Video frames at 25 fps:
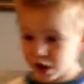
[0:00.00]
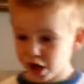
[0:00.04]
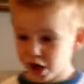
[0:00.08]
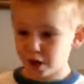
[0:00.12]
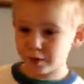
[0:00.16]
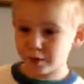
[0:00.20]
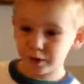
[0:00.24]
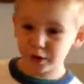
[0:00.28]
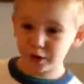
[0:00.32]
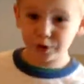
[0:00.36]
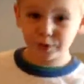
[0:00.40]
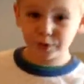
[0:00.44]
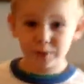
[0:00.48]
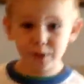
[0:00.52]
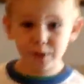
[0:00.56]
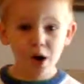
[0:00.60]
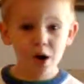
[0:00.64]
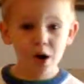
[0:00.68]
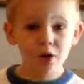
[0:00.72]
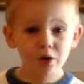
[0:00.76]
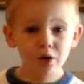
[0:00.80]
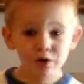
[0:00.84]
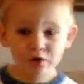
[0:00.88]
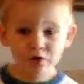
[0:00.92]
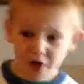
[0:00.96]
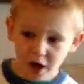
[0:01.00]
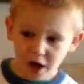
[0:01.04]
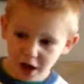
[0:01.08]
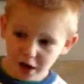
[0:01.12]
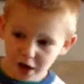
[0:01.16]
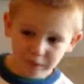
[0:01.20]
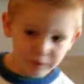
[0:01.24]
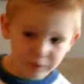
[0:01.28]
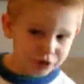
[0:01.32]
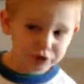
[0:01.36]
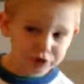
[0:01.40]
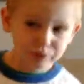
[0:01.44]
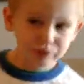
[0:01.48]
Dinah, won't you blow?
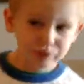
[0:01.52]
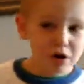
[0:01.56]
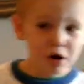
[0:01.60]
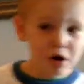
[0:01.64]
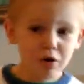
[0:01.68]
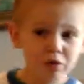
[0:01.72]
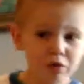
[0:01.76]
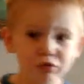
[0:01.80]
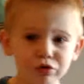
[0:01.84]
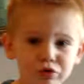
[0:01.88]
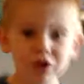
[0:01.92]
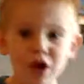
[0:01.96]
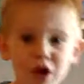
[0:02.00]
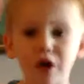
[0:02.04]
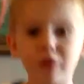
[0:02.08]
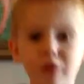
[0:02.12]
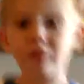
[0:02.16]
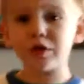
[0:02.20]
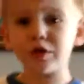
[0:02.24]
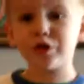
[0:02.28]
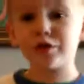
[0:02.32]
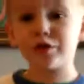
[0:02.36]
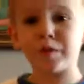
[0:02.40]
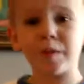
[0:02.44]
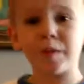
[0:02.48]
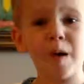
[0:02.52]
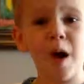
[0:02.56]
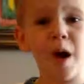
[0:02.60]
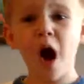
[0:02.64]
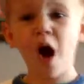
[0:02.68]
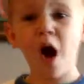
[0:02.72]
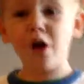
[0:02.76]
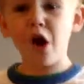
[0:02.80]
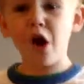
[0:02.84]
Dinah, won't you blow? Dinah, won't you blow?